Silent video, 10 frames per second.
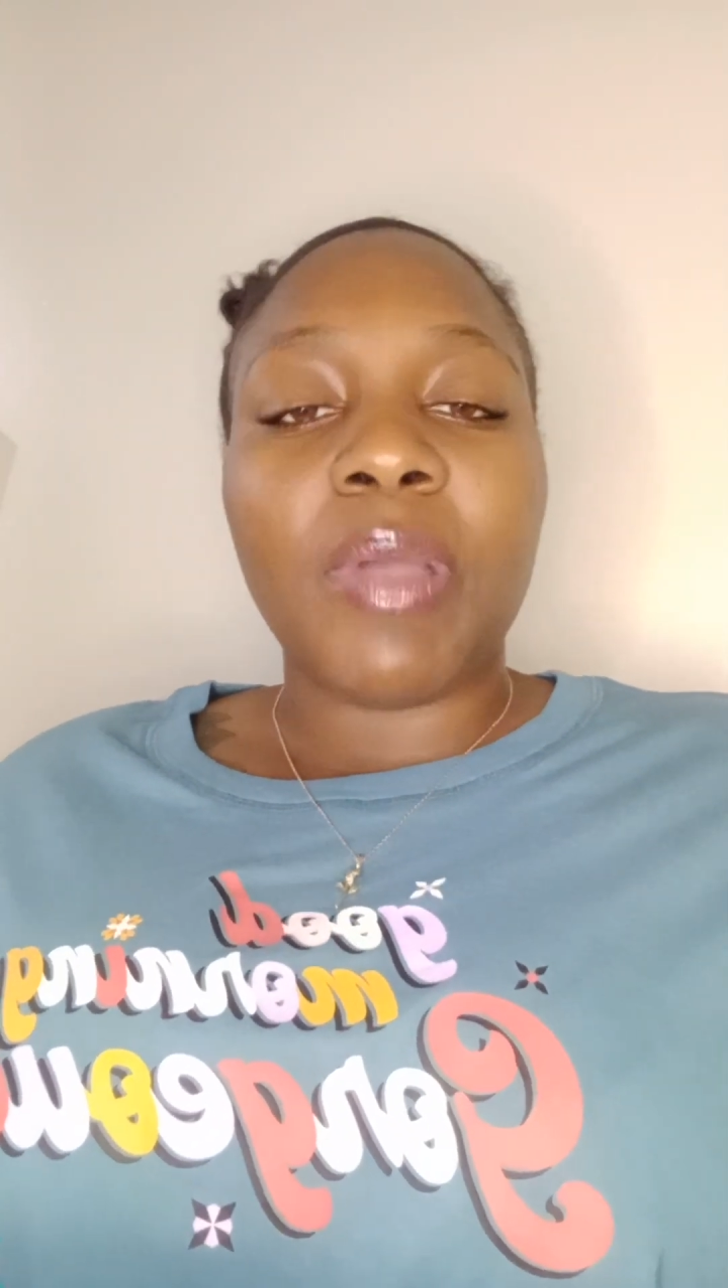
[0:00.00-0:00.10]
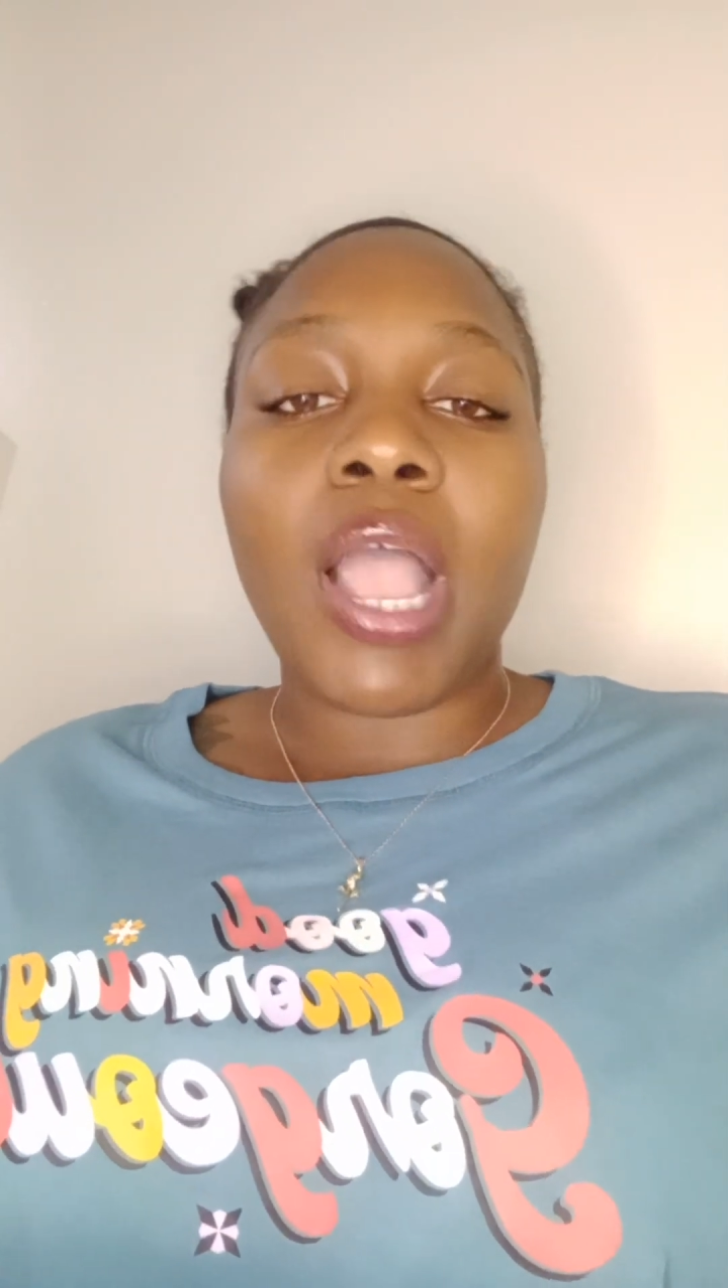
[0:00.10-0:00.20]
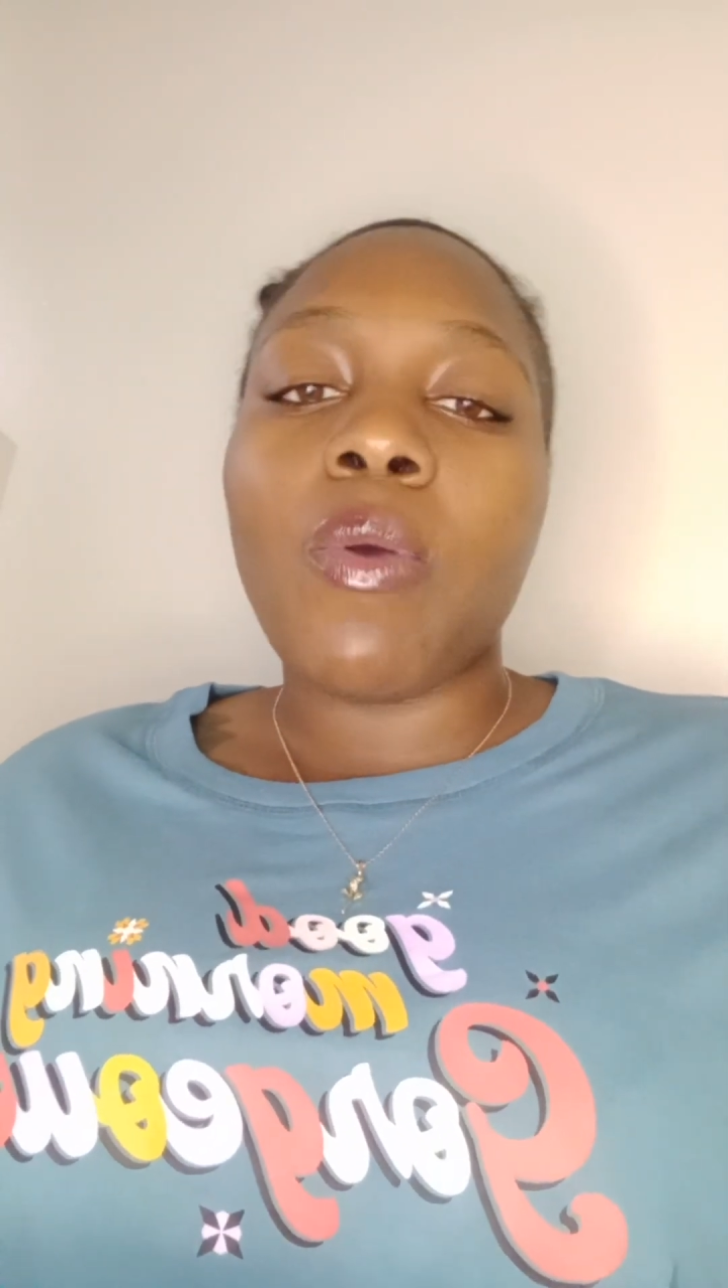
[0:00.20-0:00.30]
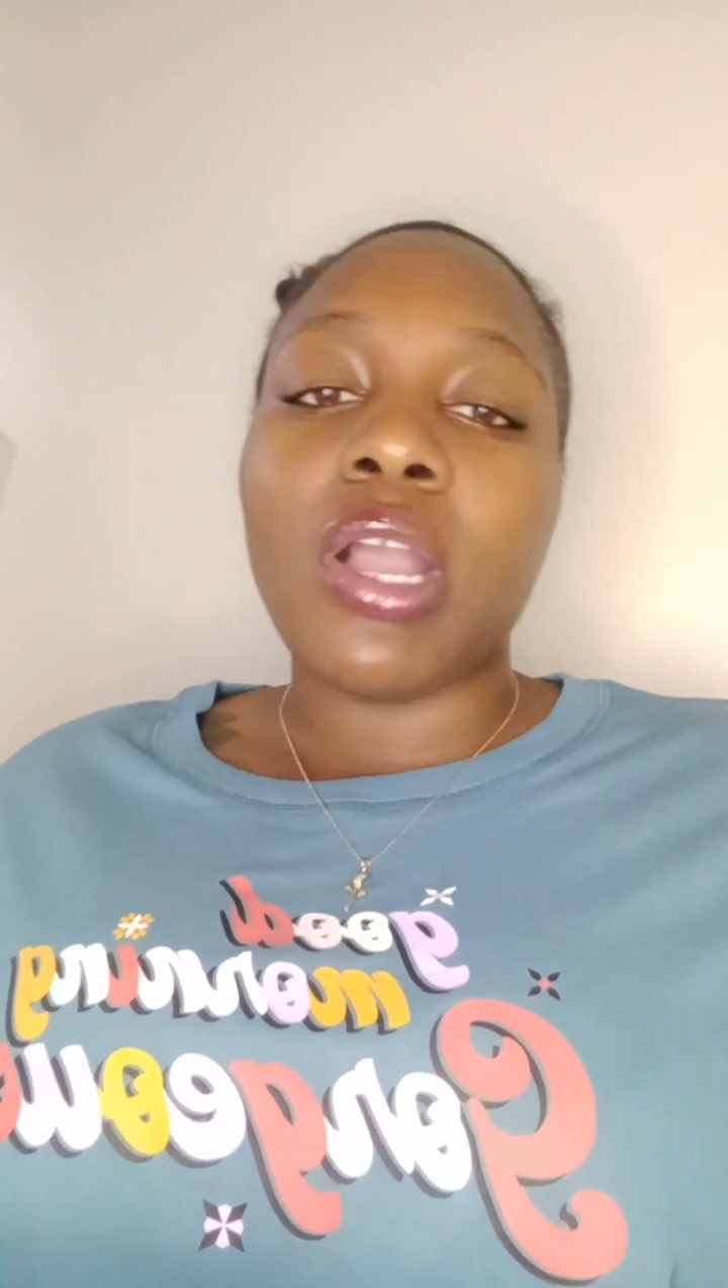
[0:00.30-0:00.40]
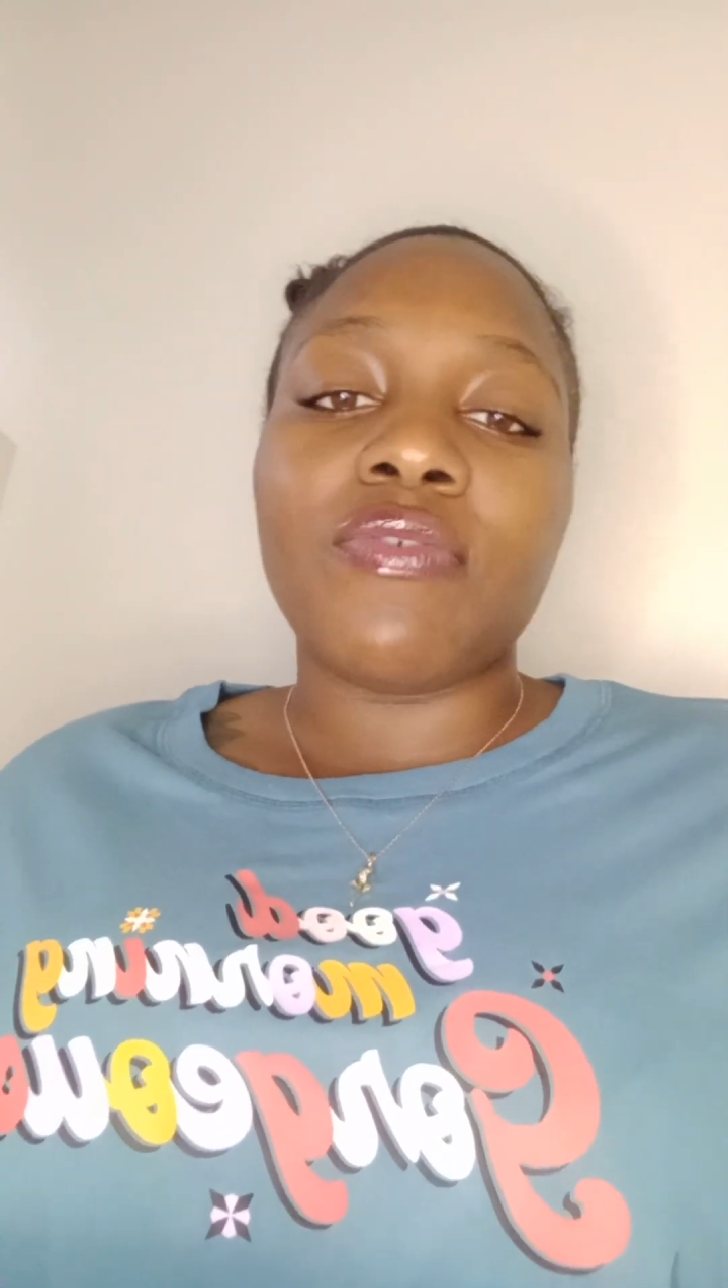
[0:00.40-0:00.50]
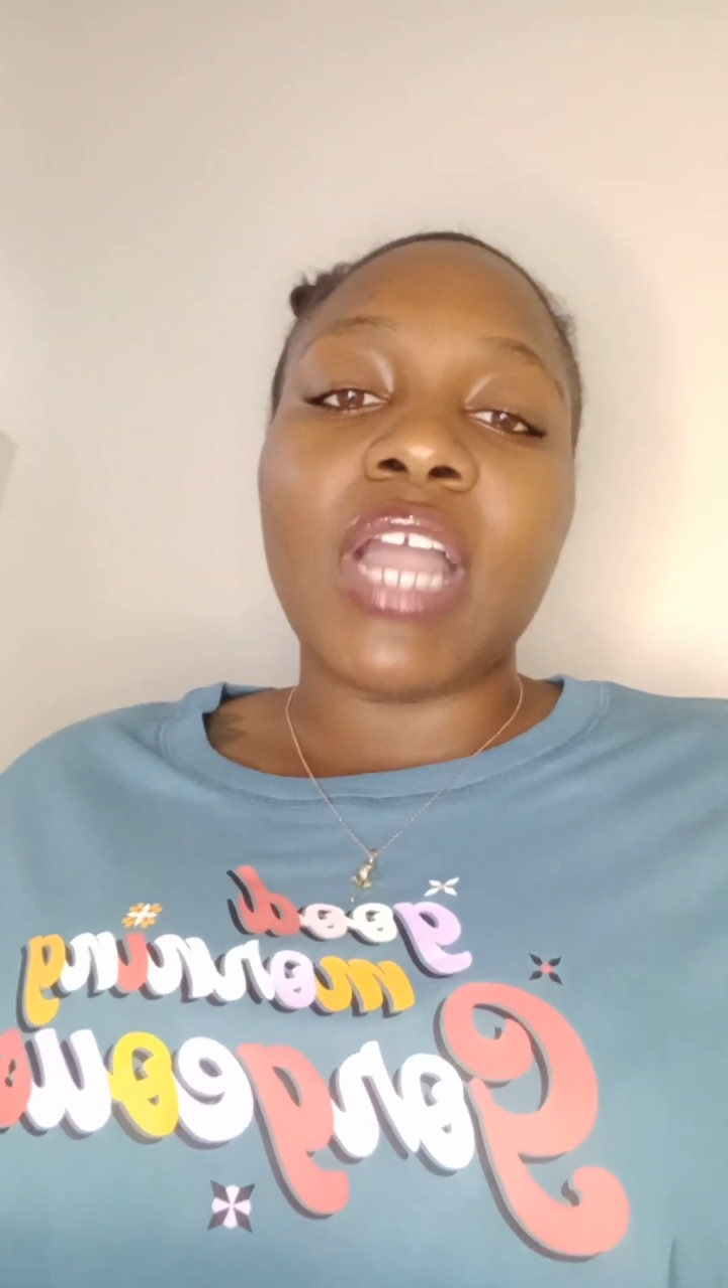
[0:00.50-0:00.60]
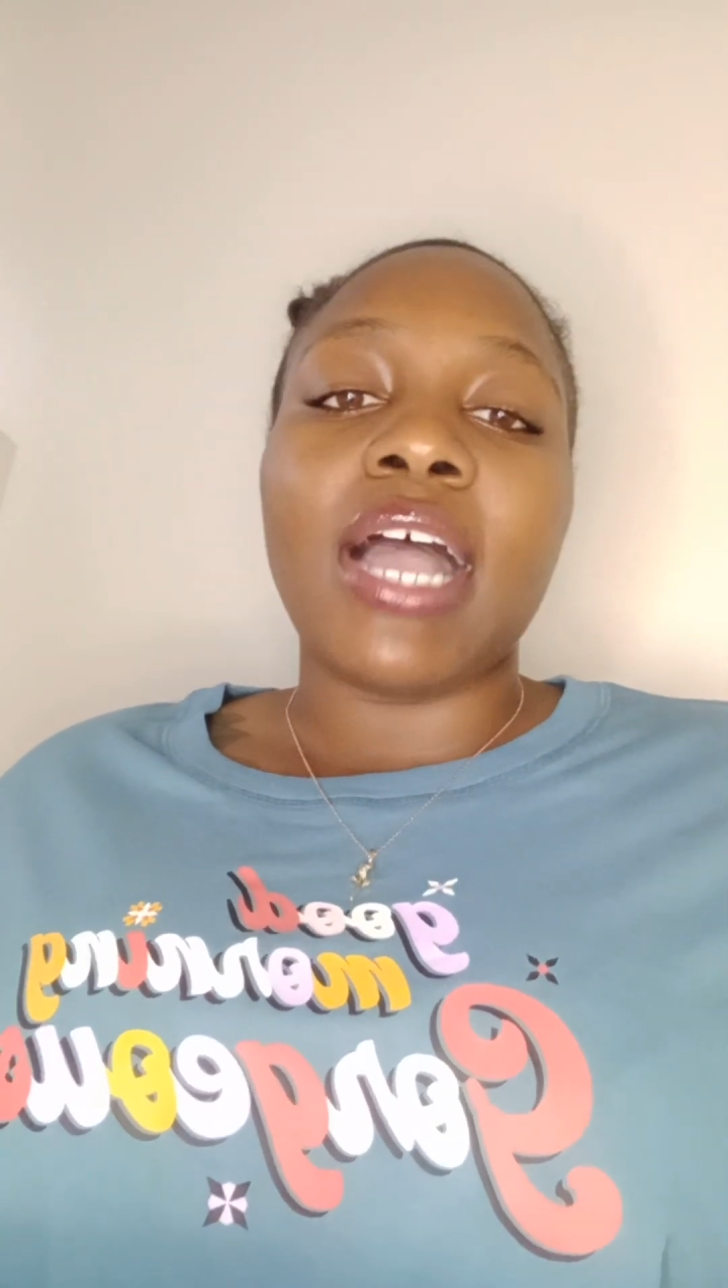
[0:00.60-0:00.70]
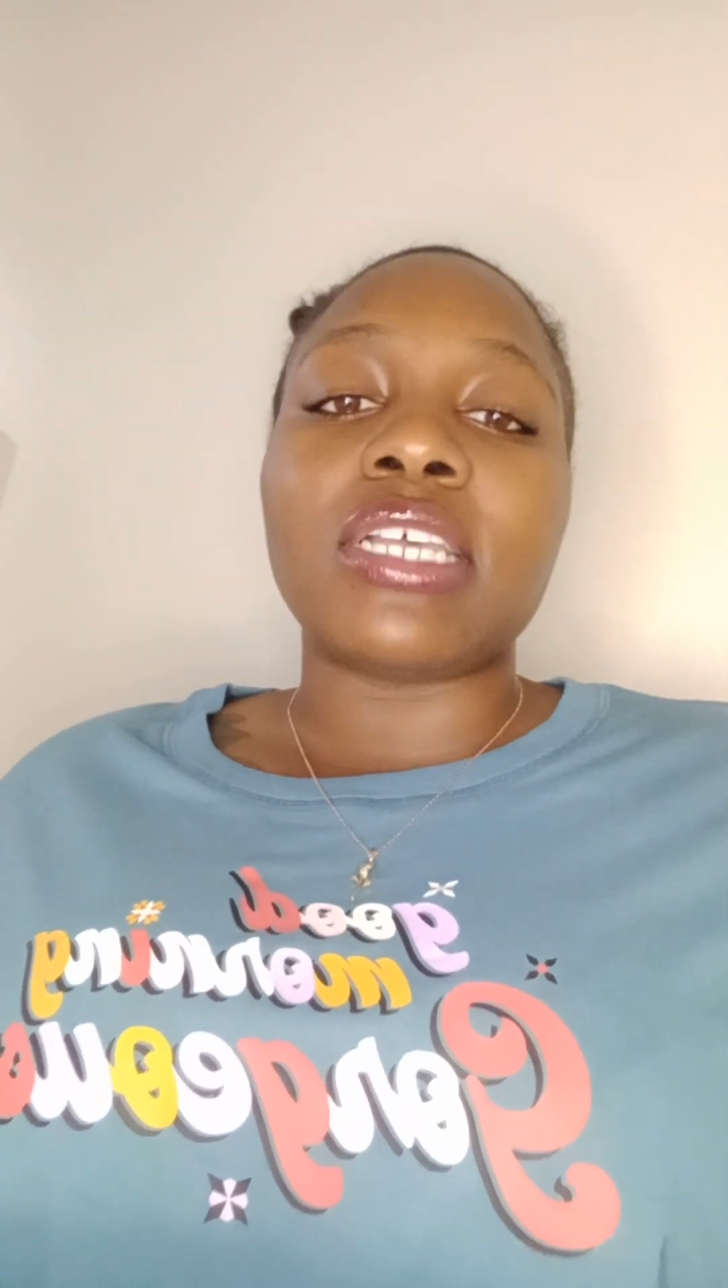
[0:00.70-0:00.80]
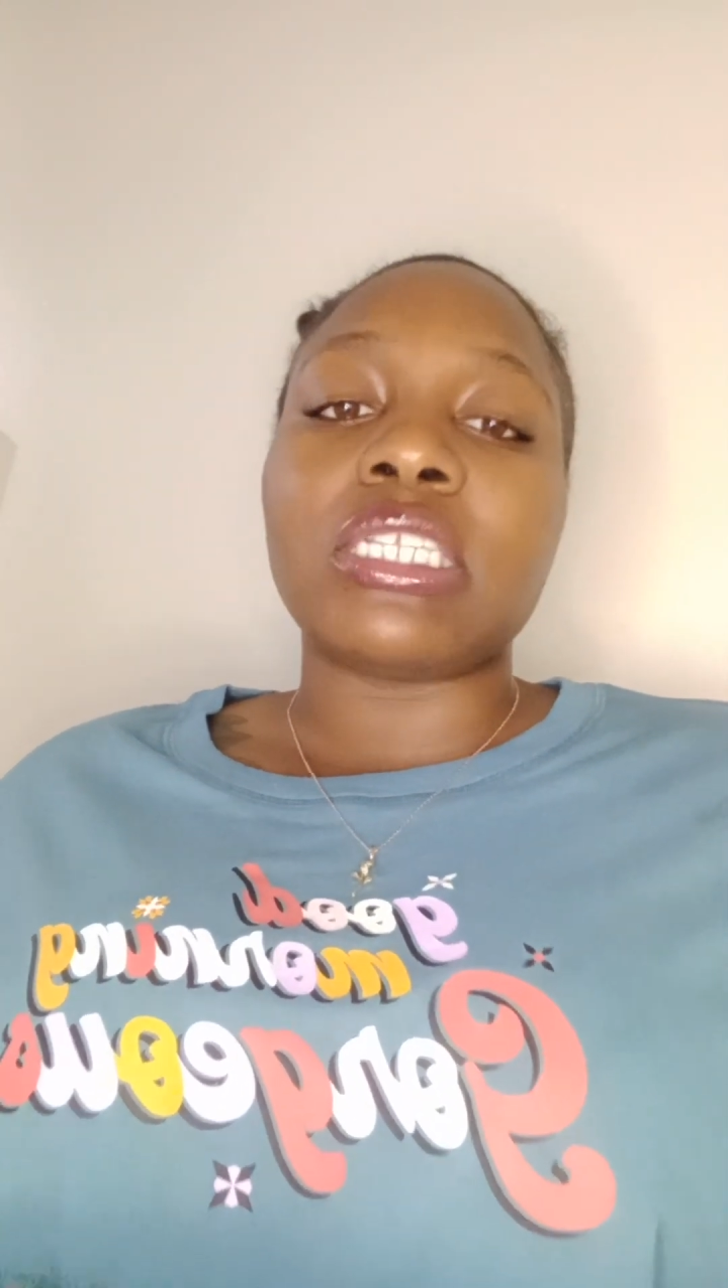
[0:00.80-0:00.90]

power of God.